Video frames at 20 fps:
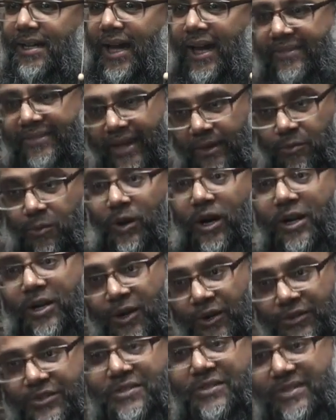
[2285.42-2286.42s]
And then work
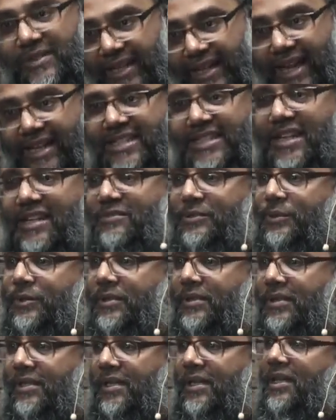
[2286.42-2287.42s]
on the next level.
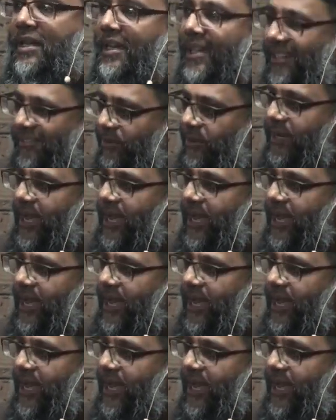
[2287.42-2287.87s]
If